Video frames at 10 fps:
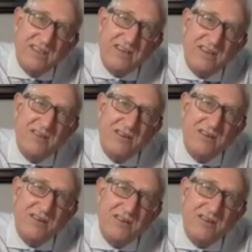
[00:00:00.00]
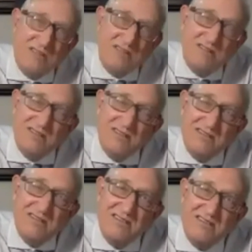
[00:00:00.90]
the
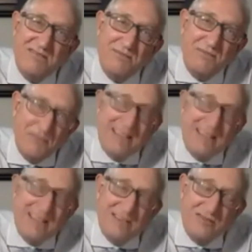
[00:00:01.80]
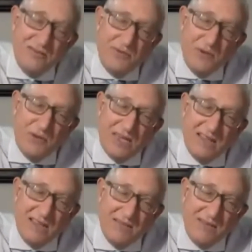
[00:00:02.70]
conventional methods of doing
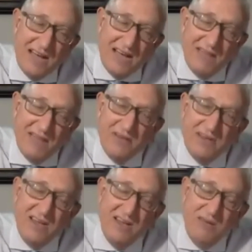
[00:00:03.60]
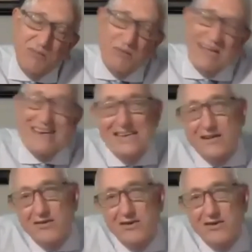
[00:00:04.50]
it. If I have a
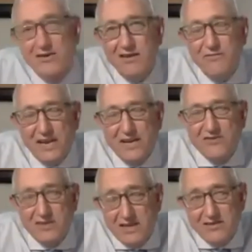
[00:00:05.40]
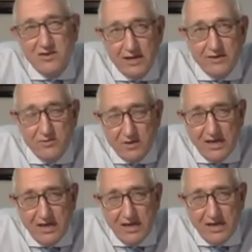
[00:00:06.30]
bacterial infection that's going to
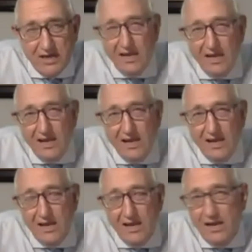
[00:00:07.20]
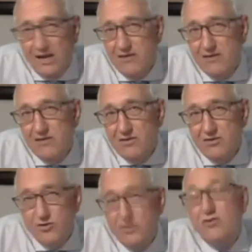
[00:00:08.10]
kill me in
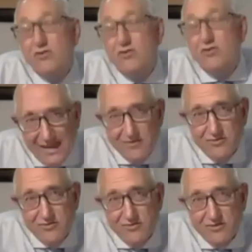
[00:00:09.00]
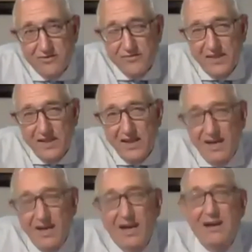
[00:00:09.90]
3 days,
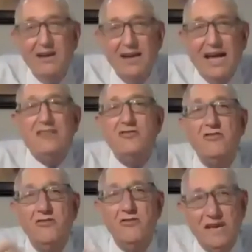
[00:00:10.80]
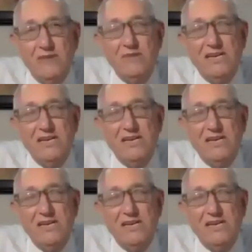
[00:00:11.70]
and a natural remedy